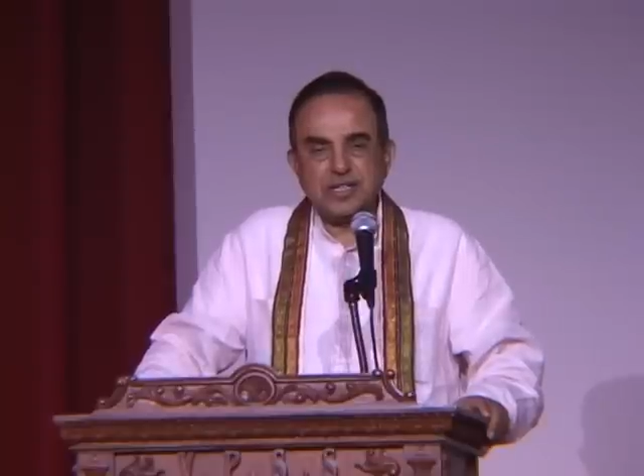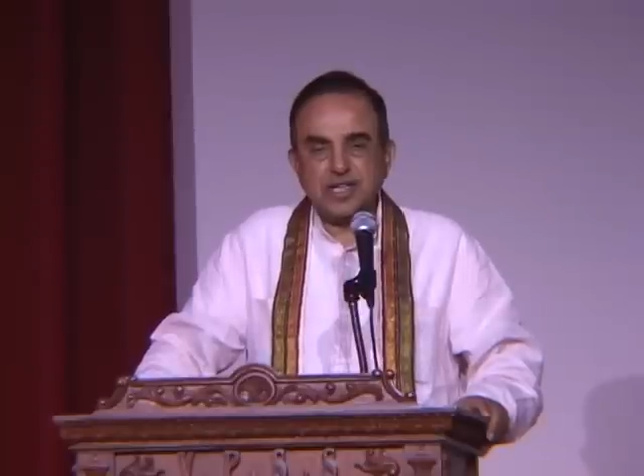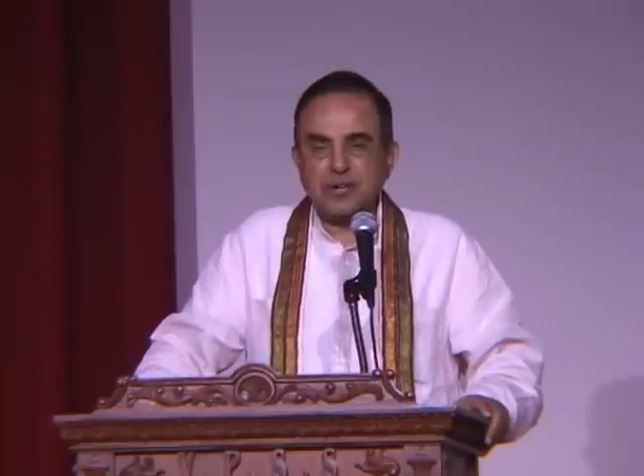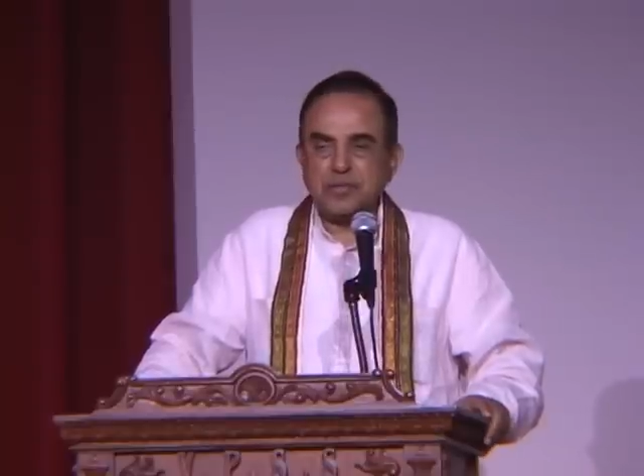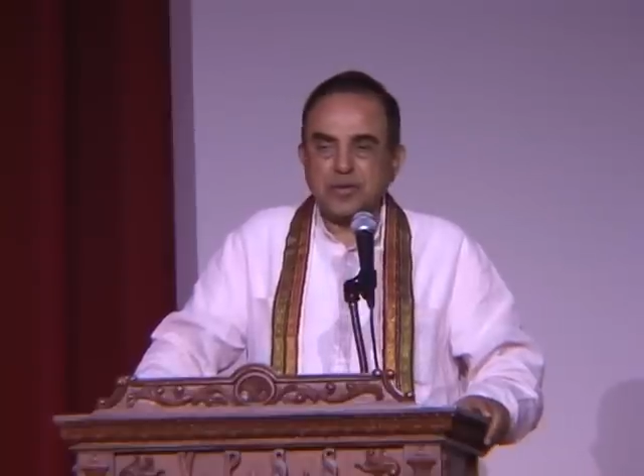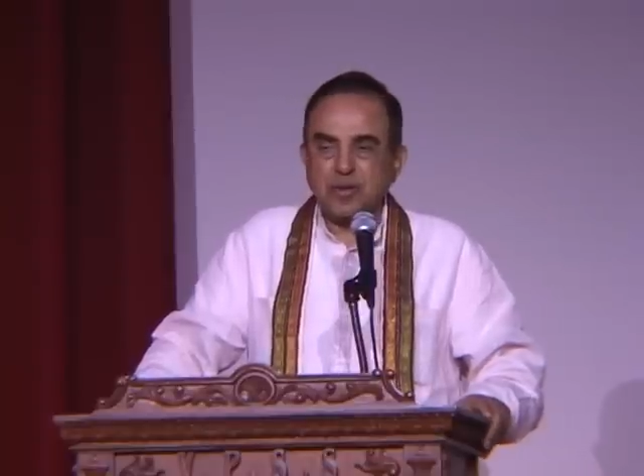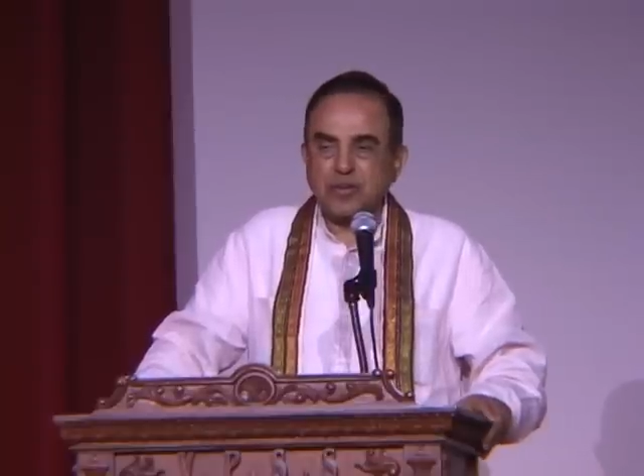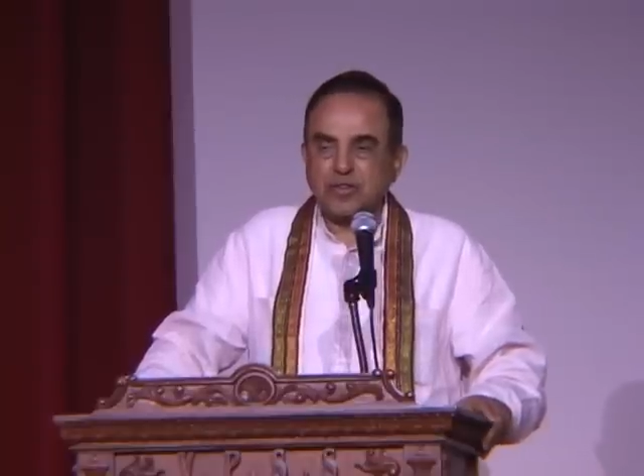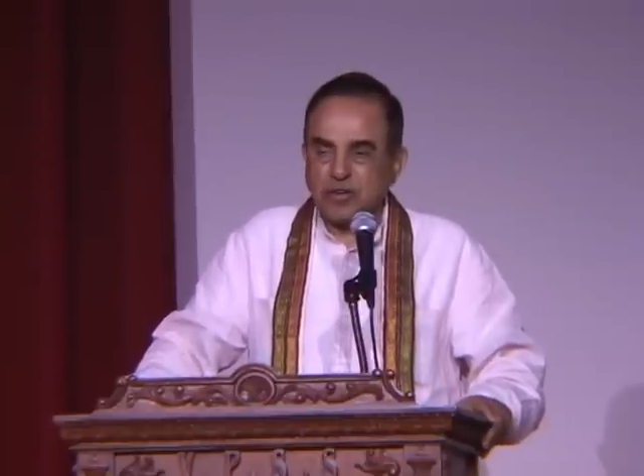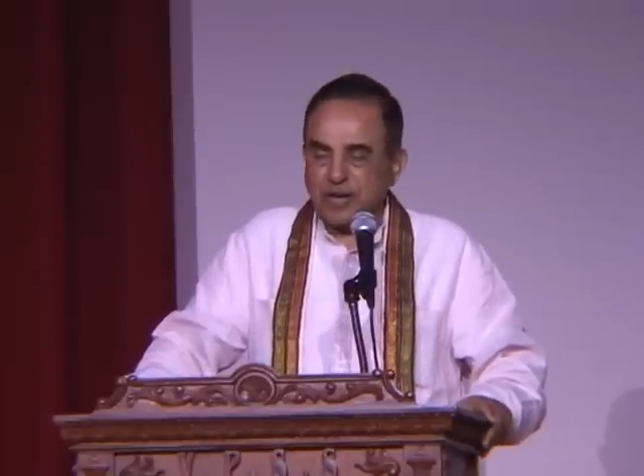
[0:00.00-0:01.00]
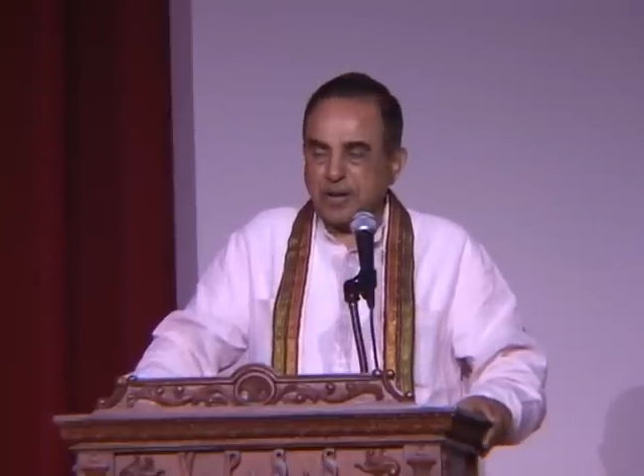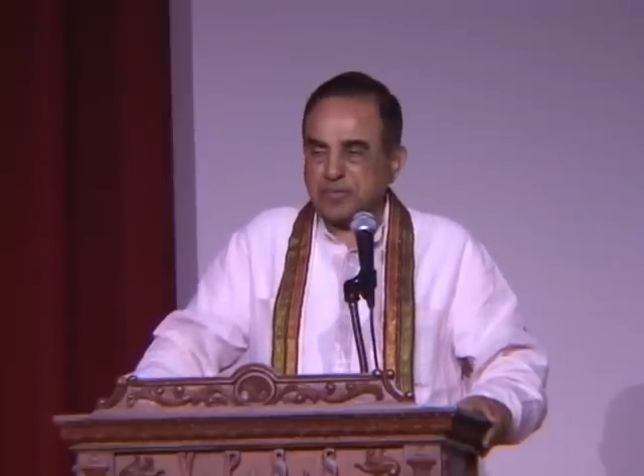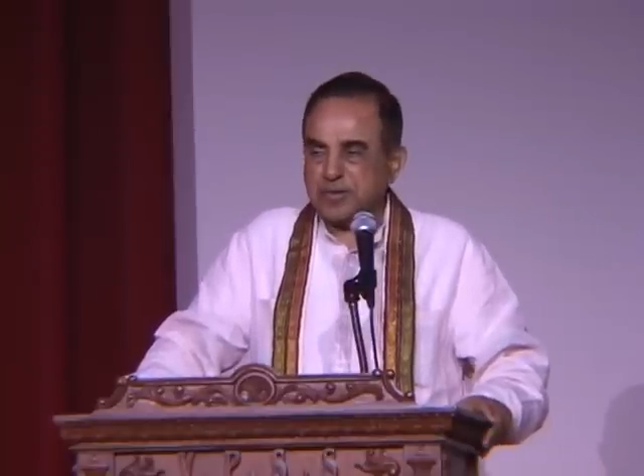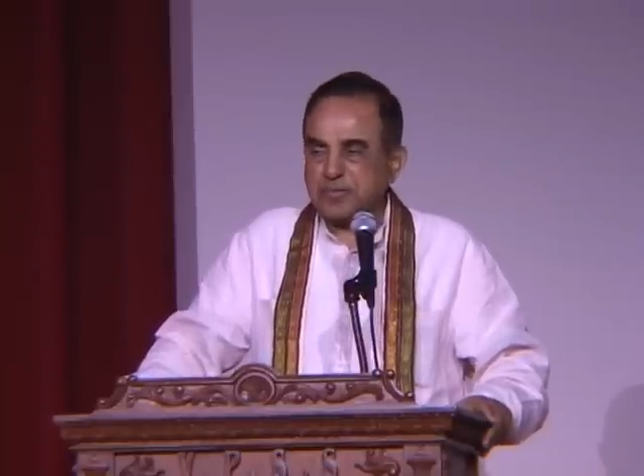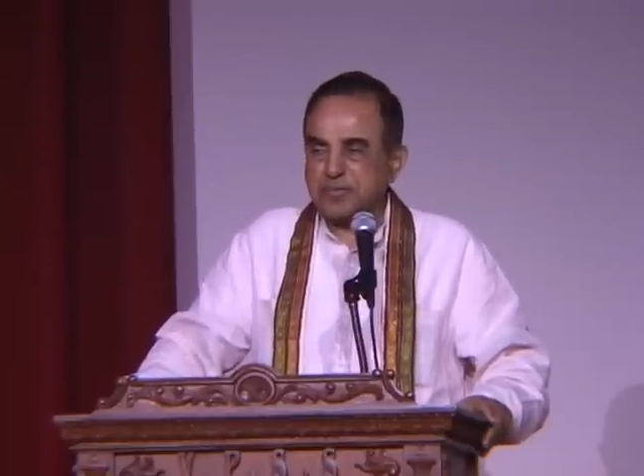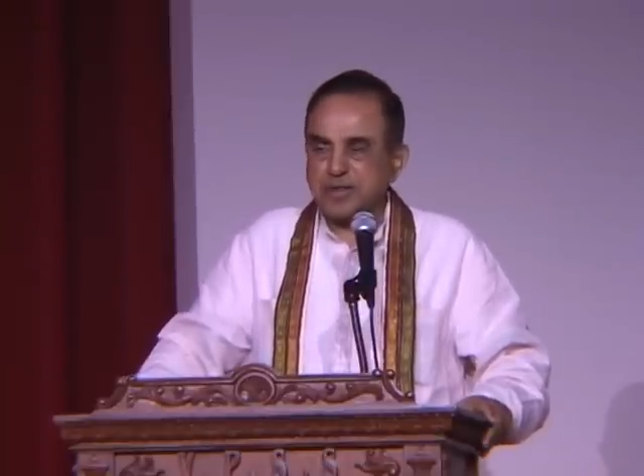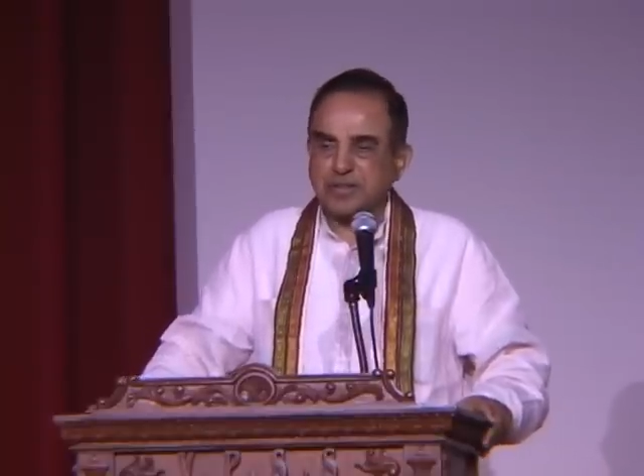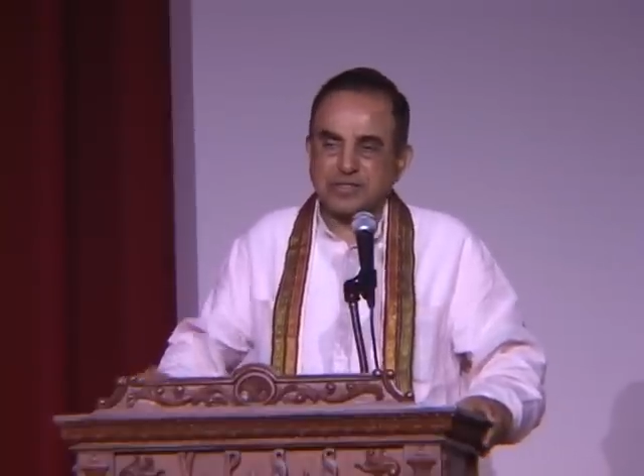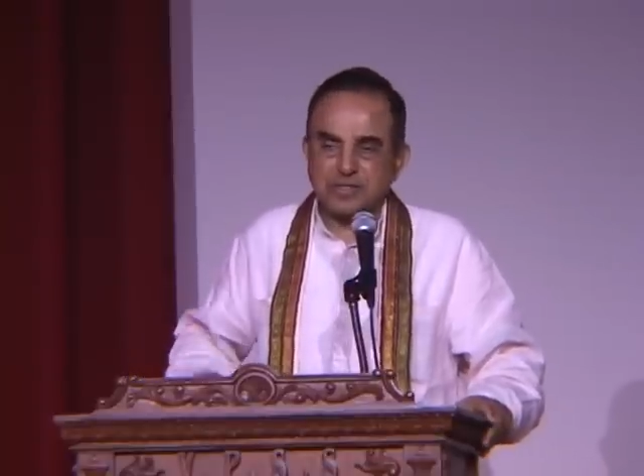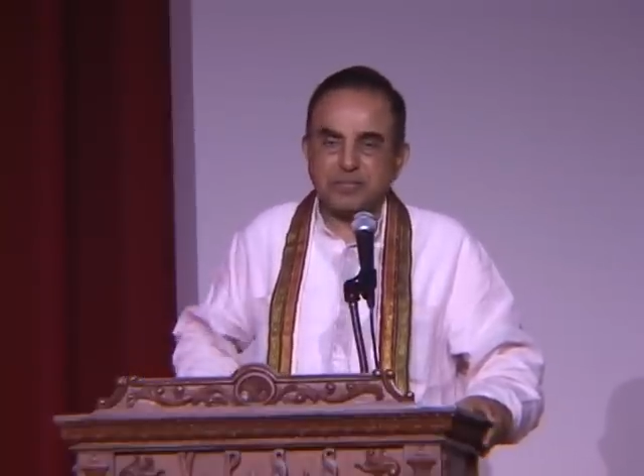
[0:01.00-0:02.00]
cannot be called corrupt
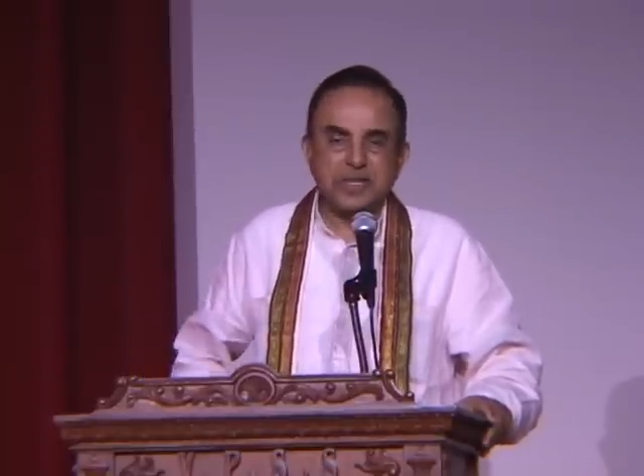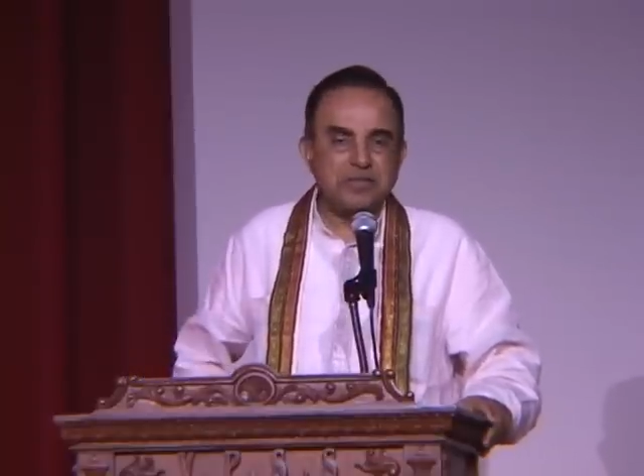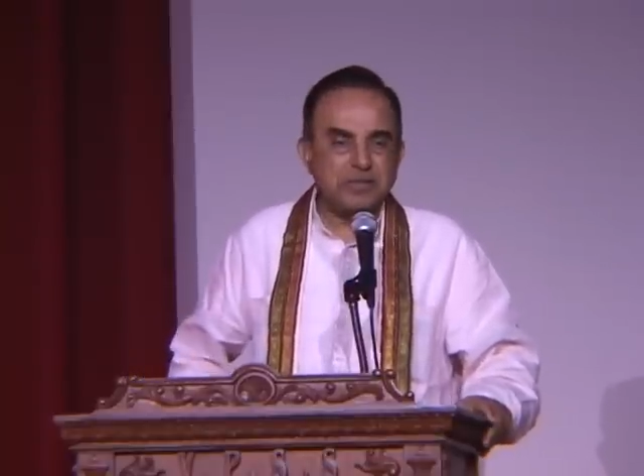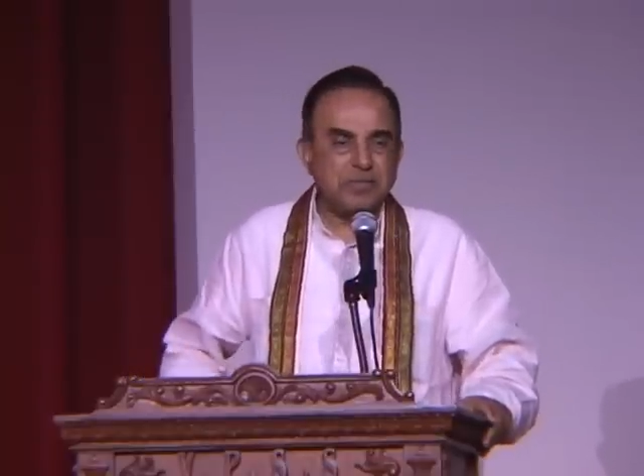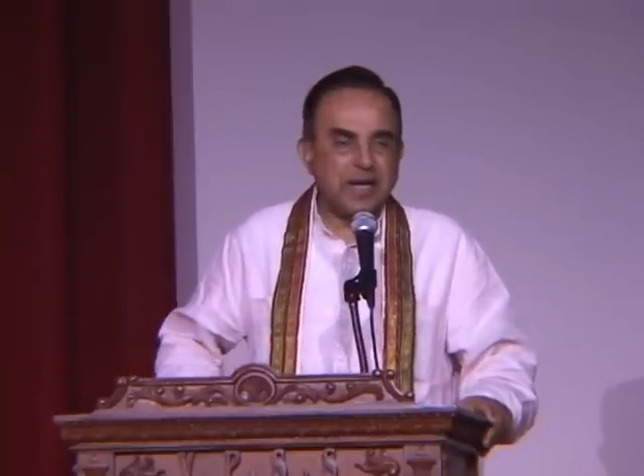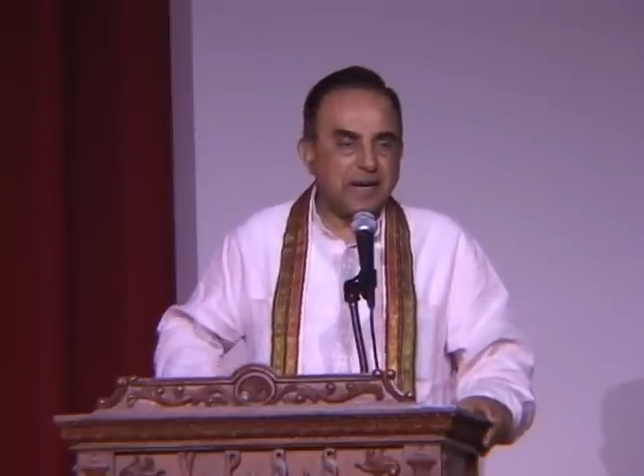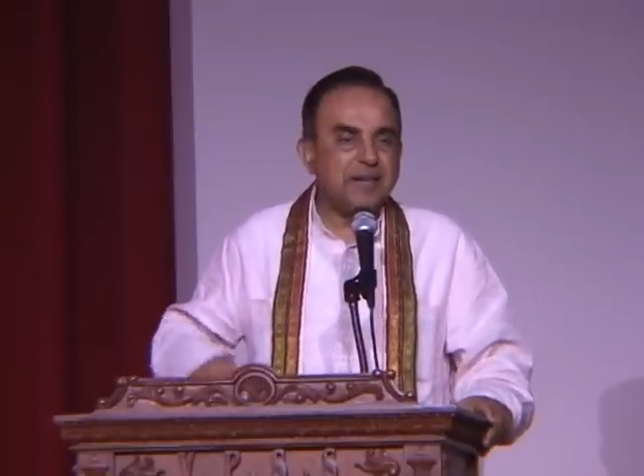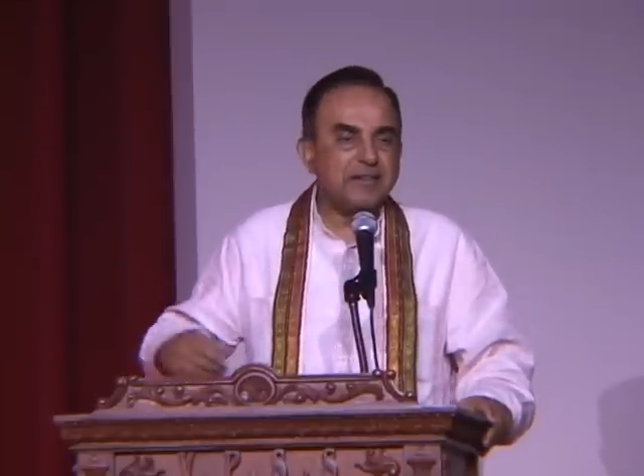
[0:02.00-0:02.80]
because the money was black.